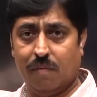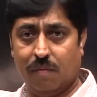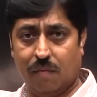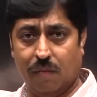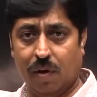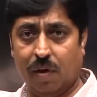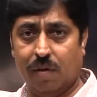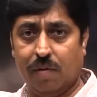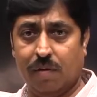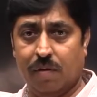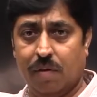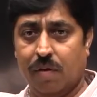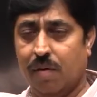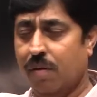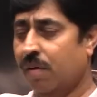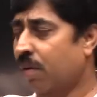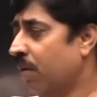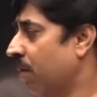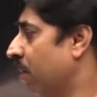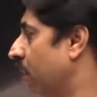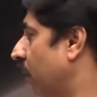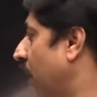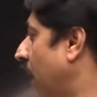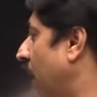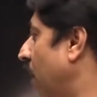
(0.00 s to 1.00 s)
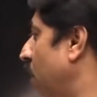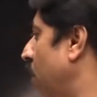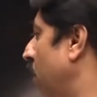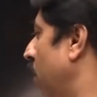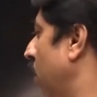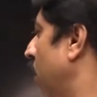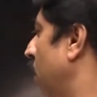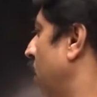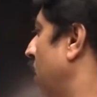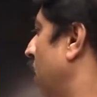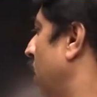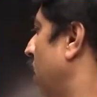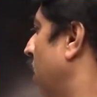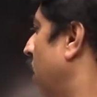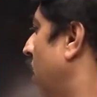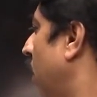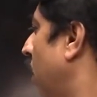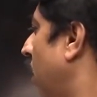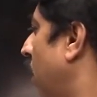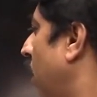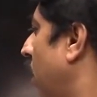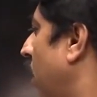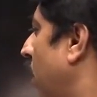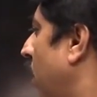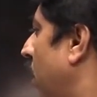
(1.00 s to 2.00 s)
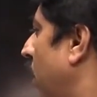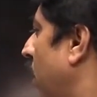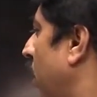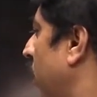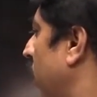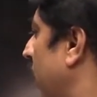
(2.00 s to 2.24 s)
Tick. Now uh,